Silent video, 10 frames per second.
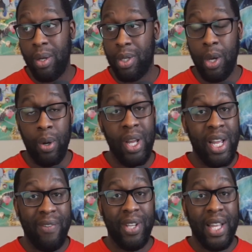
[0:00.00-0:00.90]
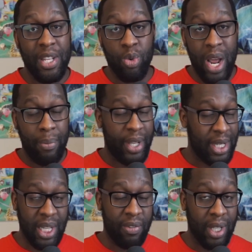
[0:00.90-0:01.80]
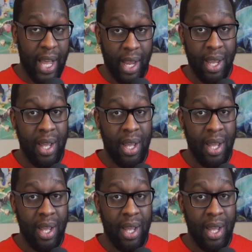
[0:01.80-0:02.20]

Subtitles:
So if you like these ramblings, leave a like.